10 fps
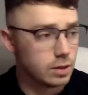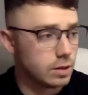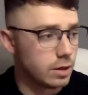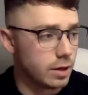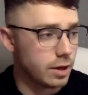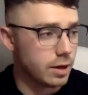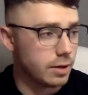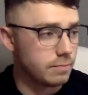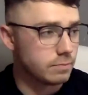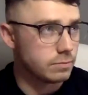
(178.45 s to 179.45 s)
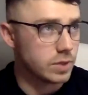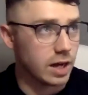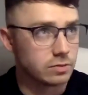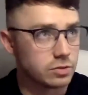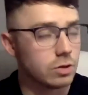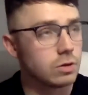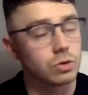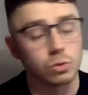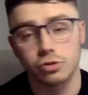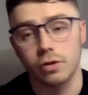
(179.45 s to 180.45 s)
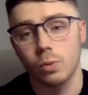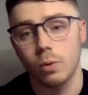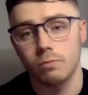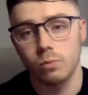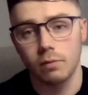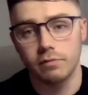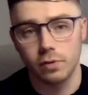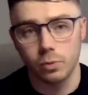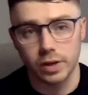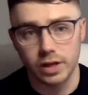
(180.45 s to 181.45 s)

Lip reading: Yeah, so no, sorry, one full week